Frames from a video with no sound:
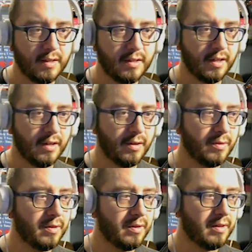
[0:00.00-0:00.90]
So
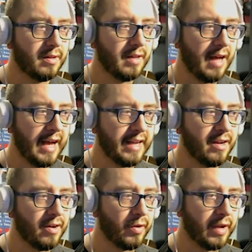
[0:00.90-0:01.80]
I
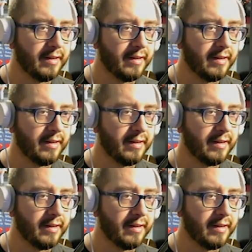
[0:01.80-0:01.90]
know, okay,